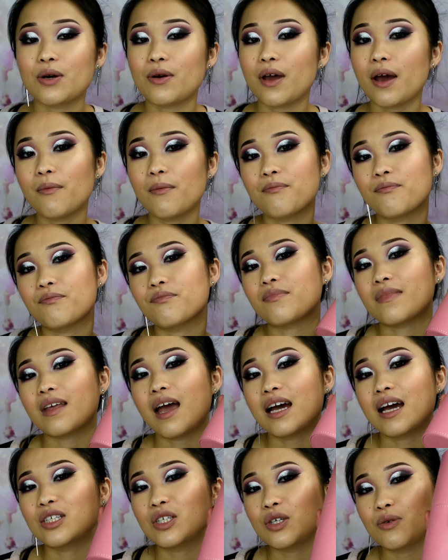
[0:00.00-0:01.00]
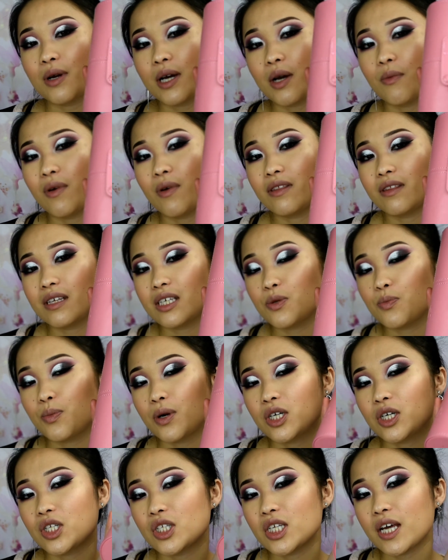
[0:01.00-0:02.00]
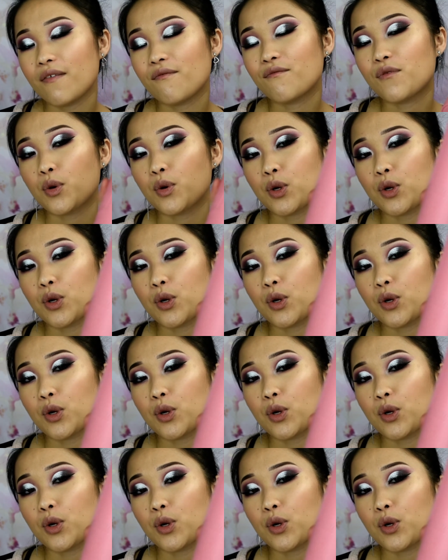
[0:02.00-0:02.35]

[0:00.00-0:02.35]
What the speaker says: yeah, I do recommend this brush set for